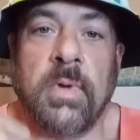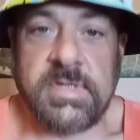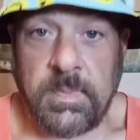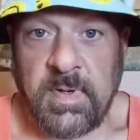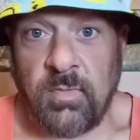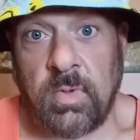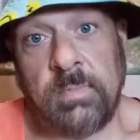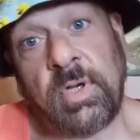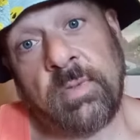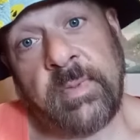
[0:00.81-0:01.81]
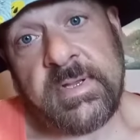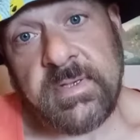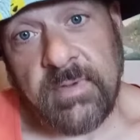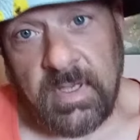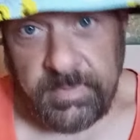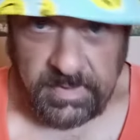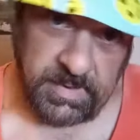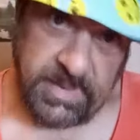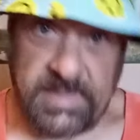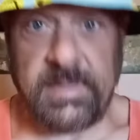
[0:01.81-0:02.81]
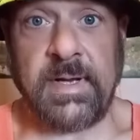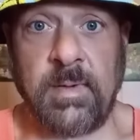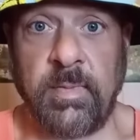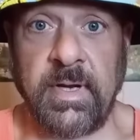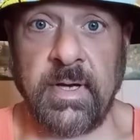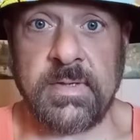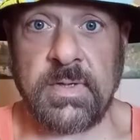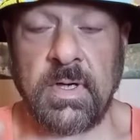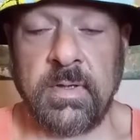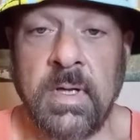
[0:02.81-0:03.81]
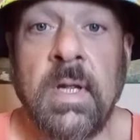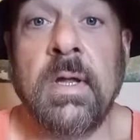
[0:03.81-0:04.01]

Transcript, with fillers: What is up, everyone? Bongmaster Rob here, and yes, I got my bunny ears on.